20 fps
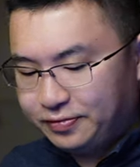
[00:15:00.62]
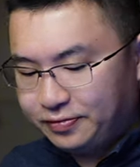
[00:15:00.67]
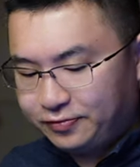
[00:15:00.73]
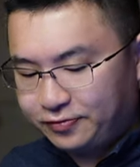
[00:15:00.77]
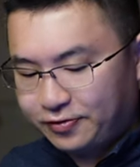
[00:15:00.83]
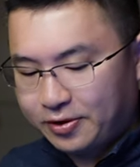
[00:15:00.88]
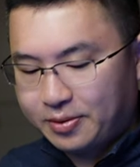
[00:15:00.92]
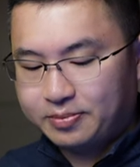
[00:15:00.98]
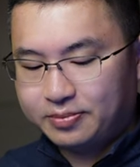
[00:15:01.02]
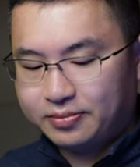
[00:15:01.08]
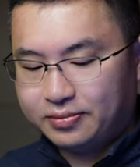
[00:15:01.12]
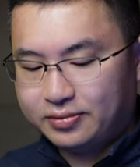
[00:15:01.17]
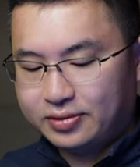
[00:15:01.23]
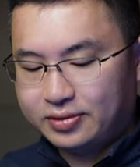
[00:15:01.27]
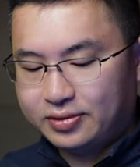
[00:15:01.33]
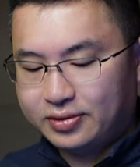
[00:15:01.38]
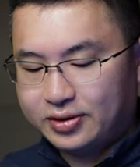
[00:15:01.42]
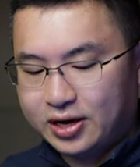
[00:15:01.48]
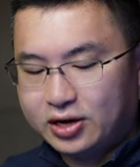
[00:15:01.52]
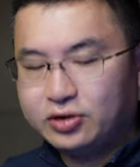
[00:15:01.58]
from
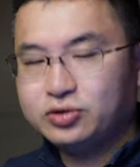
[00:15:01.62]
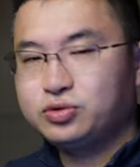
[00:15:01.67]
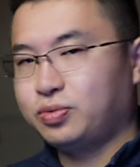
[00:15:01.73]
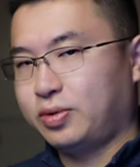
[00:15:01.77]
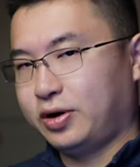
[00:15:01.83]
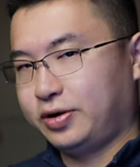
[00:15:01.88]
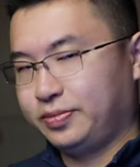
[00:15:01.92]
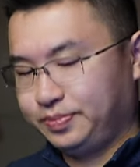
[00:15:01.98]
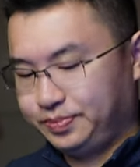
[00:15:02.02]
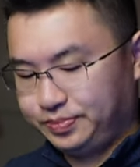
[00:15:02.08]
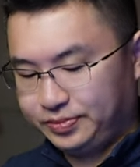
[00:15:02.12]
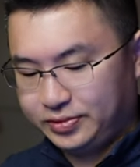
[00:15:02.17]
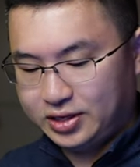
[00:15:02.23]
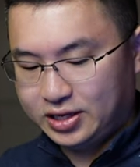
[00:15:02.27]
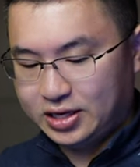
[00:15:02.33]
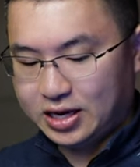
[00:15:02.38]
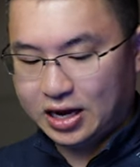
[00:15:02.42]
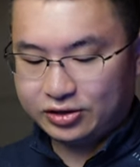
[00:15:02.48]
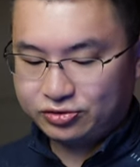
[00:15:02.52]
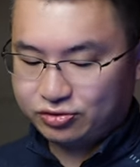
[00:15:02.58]
elsewhere.
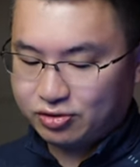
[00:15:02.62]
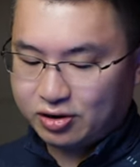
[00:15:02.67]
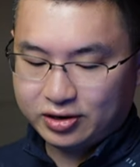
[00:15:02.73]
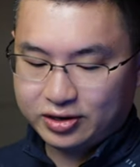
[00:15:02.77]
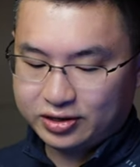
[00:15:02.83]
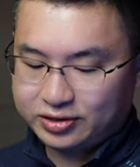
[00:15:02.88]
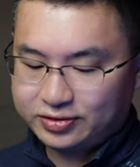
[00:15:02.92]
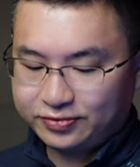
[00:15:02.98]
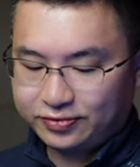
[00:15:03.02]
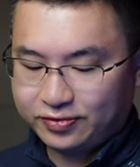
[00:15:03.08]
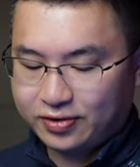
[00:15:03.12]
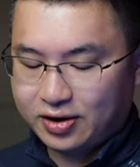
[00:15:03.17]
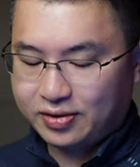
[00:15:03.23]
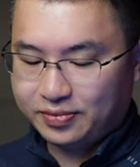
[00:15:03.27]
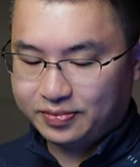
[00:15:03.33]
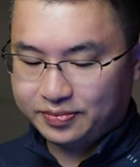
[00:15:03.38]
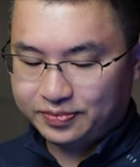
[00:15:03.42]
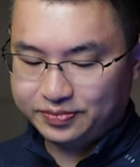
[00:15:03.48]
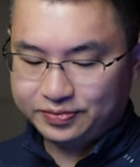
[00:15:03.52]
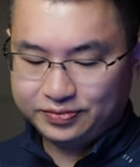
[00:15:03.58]
Electronics
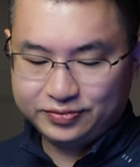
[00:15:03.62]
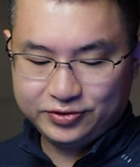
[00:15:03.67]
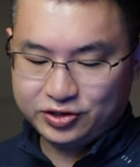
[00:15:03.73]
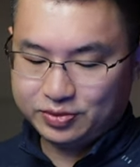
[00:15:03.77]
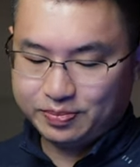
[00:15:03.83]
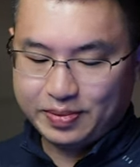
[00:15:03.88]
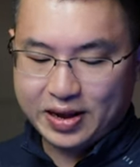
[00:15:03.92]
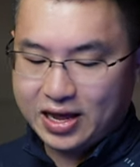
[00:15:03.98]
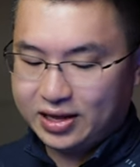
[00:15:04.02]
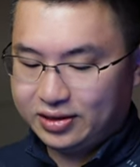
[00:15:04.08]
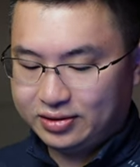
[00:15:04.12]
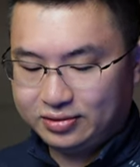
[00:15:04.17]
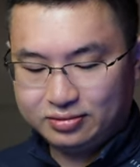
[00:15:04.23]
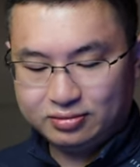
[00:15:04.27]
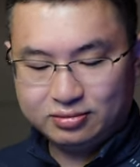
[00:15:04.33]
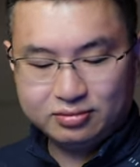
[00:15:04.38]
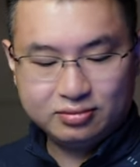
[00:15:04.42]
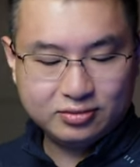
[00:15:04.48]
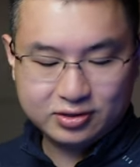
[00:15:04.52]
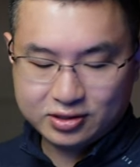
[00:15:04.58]
from
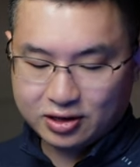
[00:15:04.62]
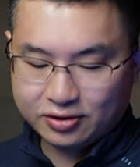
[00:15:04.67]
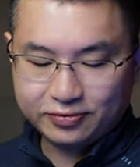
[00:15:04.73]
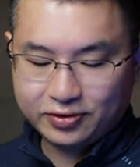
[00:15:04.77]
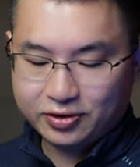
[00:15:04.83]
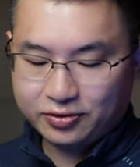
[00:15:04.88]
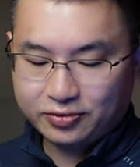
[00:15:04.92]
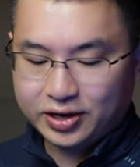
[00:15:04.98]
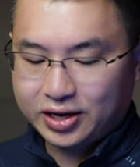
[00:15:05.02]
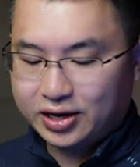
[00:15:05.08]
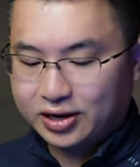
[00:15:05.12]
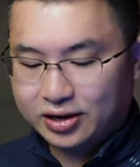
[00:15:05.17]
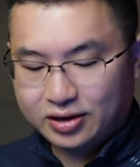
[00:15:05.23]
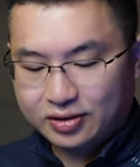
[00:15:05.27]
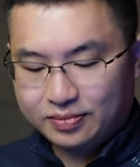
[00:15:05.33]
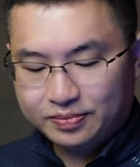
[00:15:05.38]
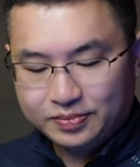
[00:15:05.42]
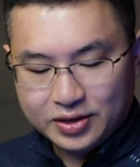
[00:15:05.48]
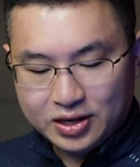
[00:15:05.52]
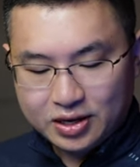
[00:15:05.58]
Japan, South
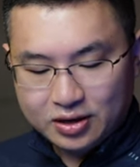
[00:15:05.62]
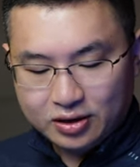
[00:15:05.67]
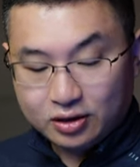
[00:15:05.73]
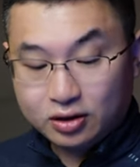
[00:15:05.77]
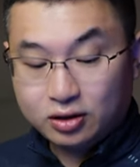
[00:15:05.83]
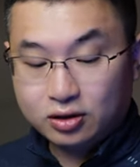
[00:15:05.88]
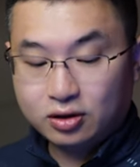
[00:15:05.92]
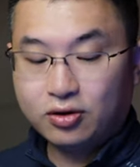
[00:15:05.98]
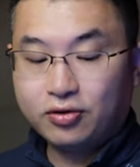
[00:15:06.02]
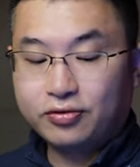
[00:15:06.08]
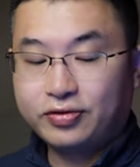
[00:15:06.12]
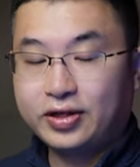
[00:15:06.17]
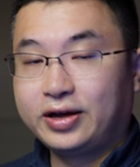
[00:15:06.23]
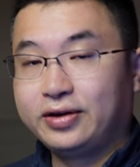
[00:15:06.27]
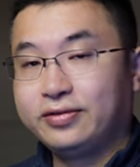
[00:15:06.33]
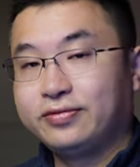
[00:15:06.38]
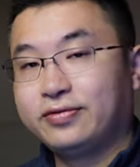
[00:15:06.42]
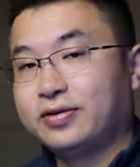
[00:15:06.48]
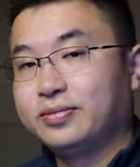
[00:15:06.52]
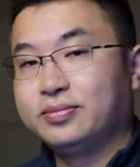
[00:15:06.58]
Korea,
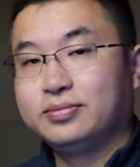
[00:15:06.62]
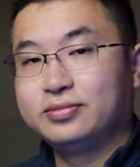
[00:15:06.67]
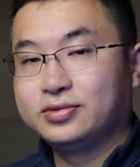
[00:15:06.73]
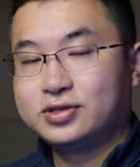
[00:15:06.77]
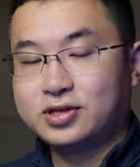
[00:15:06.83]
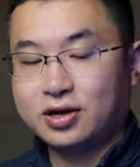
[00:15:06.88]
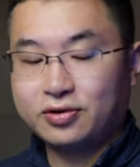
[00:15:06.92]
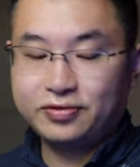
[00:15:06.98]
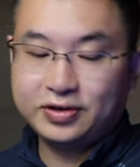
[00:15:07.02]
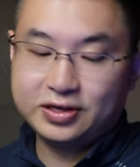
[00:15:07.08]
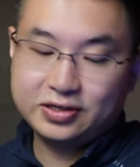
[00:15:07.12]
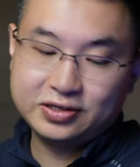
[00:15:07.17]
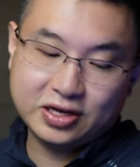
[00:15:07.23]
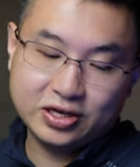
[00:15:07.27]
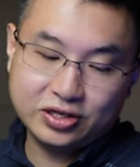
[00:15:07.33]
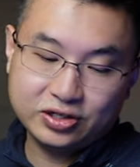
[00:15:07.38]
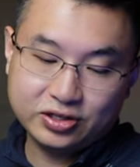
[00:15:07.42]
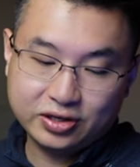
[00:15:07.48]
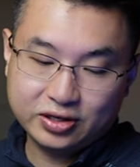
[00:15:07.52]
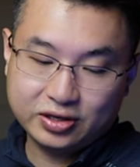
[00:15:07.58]
clothing from Southeast
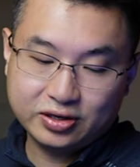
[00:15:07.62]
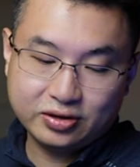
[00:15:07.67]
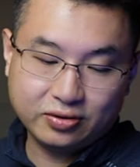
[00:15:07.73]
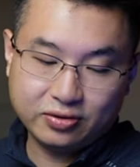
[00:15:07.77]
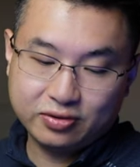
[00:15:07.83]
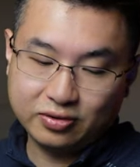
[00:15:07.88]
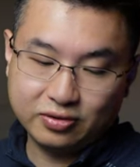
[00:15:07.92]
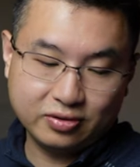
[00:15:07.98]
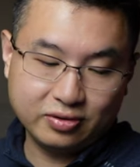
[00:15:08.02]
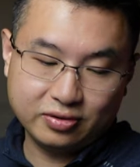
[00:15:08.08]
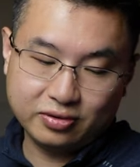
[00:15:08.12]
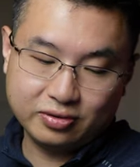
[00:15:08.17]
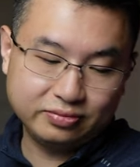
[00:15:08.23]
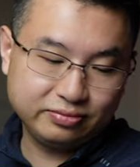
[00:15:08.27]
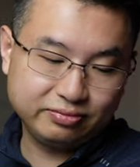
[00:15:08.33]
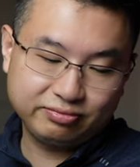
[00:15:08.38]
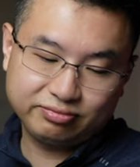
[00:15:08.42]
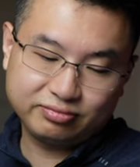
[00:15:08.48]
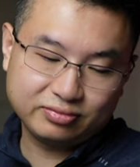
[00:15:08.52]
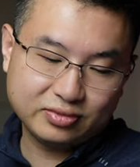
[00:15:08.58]
Asia,
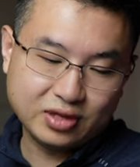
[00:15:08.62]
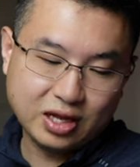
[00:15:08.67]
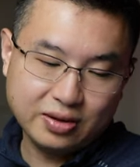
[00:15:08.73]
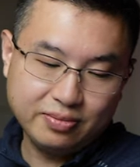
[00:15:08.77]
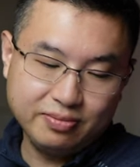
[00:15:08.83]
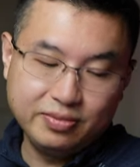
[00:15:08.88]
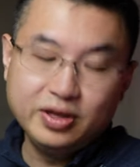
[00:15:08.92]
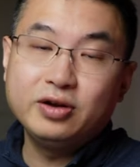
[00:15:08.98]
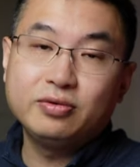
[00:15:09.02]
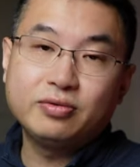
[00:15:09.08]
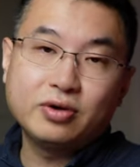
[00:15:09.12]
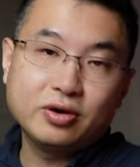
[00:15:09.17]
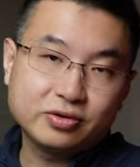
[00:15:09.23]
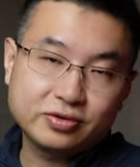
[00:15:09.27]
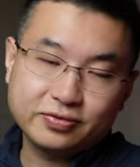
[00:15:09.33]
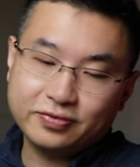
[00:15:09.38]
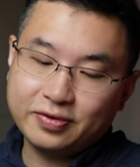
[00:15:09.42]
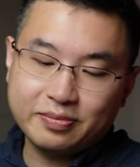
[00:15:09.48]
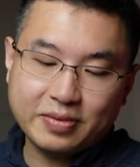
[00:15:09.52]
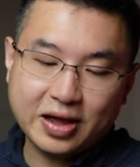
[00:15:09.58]
or
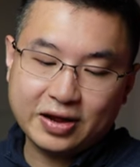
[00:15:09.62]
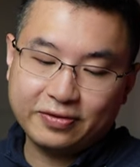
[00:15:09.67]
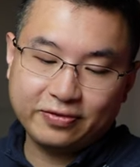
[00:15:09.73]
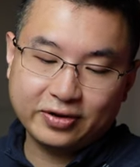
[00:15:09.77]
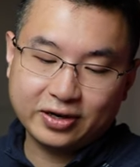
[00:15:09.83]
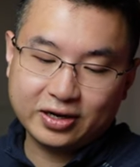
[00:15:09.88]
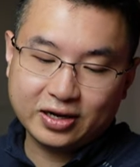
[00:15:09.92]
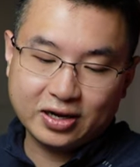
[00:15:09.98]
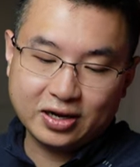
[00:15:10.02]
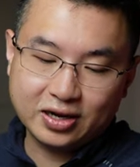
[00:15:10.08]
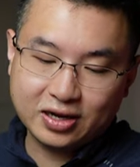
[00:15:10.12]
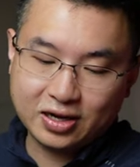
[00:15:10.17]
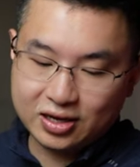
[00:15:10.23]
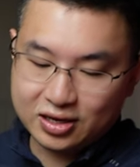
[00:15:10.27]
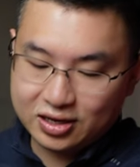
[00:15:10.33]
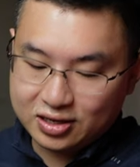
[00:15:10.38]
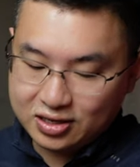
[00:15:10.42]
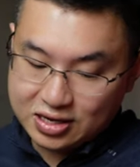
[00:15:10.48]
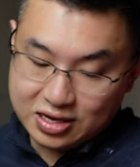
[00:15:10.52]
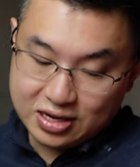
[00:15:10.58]
minerals from
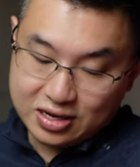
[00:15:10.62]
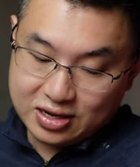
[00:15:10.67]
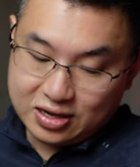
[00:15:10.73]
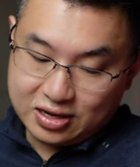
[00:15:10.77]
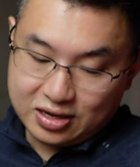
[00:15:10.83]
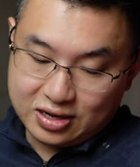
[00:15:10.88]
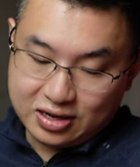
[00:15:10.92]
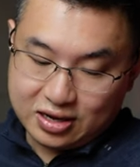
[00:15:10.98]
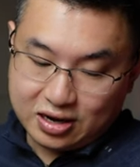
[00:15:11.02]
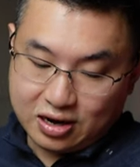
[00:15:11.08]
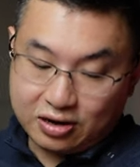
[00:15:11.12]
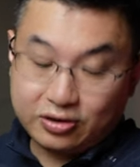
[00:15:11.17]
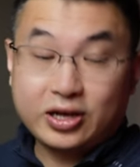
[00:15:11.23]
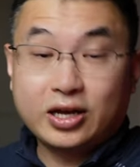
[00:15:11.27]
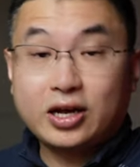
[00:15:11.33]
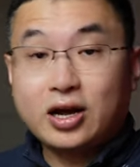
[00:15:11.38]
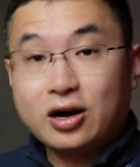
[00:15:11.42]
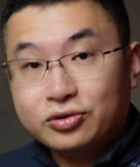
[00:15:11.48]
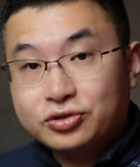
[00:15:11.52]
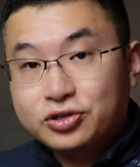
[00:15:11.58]
Africa,
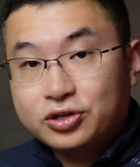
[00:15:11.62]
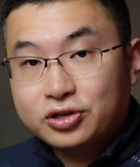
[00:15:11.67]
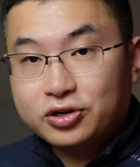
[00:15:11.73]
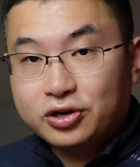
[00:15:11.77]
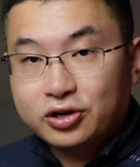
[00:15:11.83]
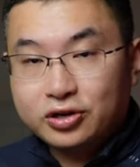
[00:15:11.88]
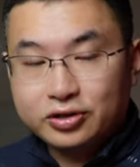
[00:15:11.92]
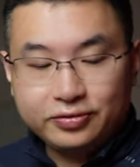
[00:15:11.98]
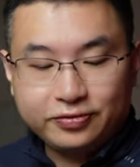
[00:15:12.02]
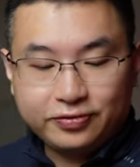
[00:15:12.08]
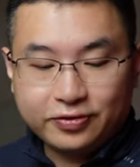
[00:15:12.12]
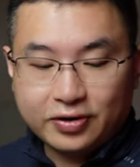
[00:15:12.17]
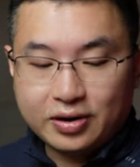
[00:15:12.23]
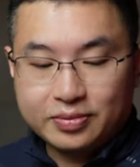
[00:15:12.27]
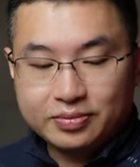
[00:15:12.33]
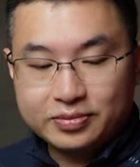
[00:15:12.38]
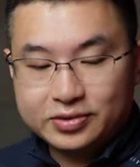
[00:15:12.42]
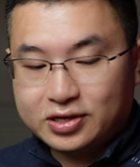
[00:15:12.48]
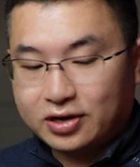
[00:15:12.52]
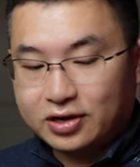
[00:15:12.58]
agricultural goods
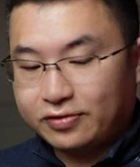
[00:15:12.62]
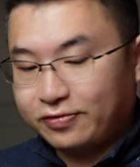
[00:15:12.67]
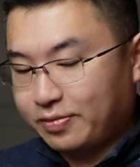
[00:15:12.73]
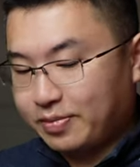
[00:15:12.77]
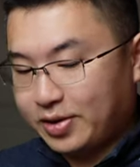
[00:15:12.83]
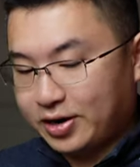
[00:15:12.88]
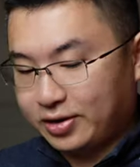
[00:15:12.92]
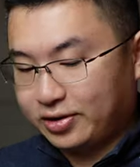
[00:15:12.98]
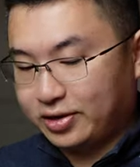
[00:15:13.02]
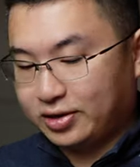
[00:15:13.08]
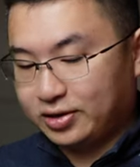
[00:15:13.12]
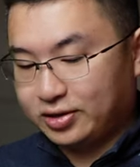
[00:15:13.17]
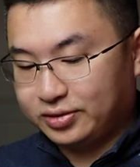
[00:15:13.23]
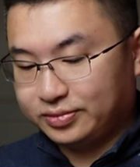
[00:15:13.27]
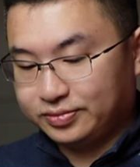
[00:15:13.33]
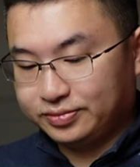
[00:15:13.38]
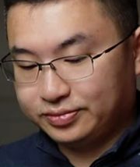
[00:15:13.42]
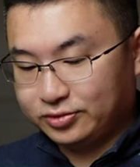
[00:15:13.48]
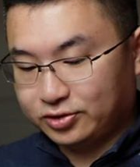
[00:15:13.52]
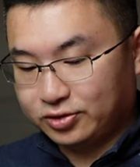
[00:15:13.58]
from South
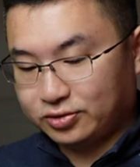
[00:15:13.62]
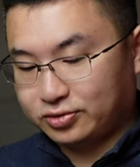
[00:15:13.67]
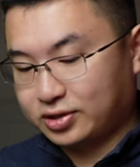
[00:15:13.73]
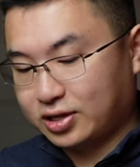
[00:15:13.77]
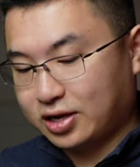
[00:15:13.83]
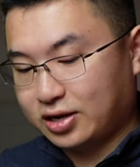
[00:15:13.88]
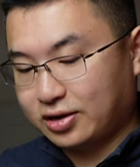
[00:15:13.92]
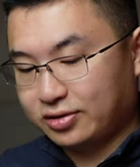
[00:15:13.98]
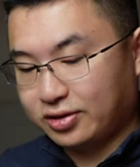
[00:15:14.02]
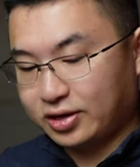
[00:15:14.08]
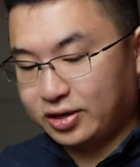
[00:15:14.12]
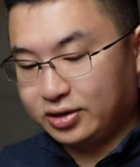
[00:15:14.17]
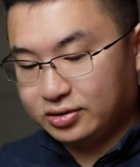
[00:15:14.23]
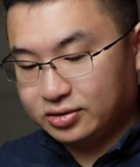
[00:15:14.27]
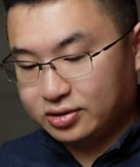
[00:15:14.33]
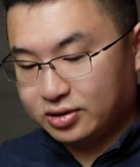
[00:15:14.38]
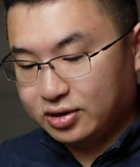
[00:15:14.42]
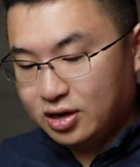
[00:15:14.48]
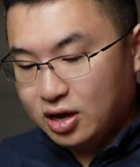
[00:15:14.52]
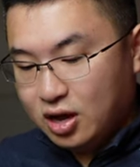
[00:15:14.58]
America, those kind of
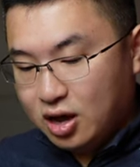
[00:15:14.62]
things.